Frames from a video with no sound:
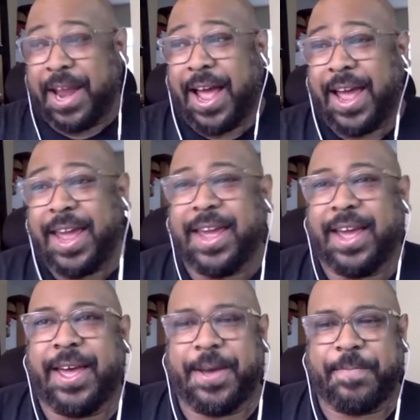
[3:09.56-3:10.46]
I
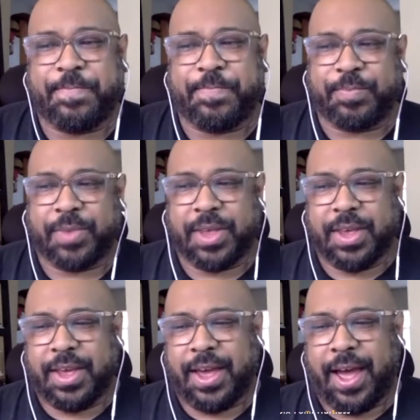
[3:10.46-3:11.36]
um,
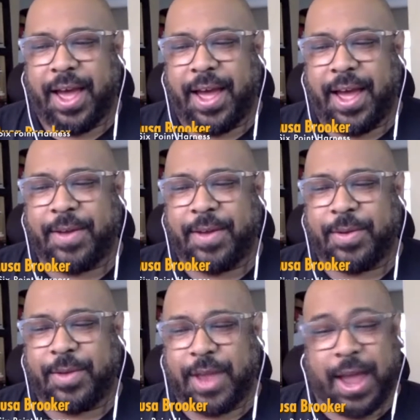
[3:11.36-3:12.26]

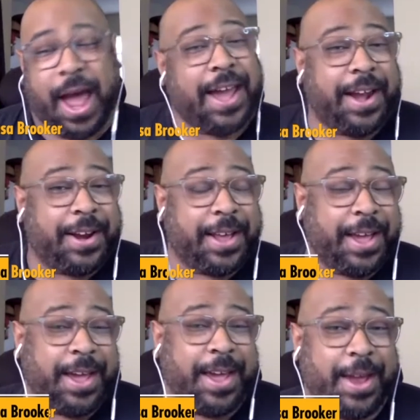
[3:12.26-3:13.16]
I got a,
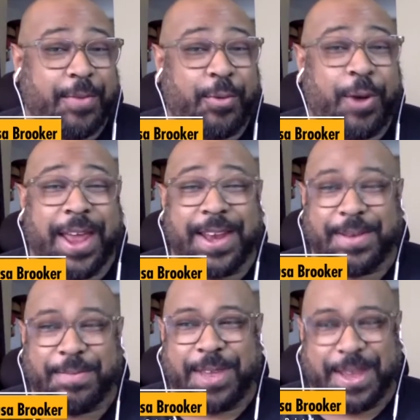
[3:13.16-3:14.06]
a, a,
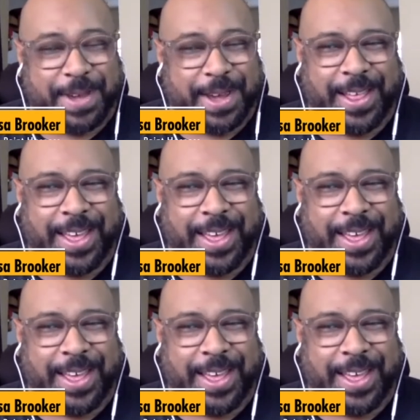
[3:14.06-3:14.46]
random email.